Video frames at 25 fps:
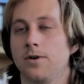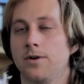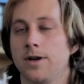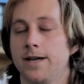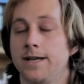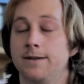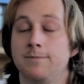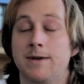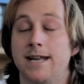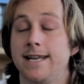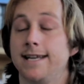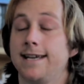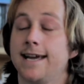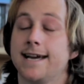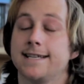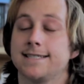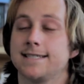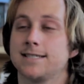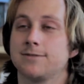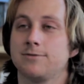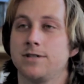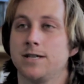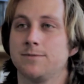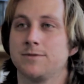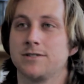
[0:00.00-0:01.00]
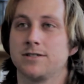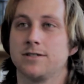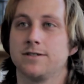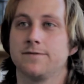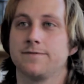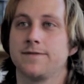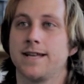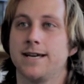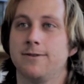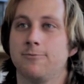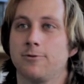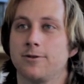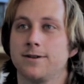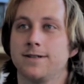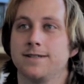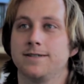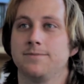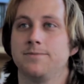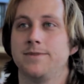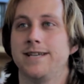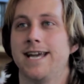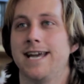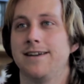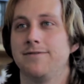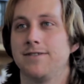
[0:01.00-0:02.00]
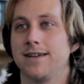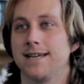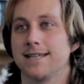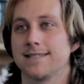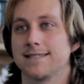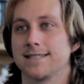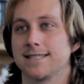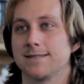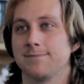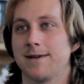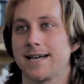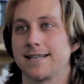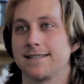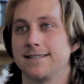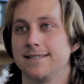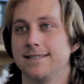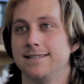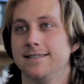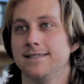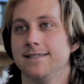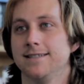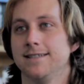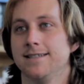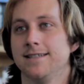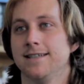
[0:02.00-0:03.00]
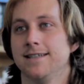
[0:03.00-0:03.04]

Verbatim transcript: In many cases, we observed they weren't behaving as expected,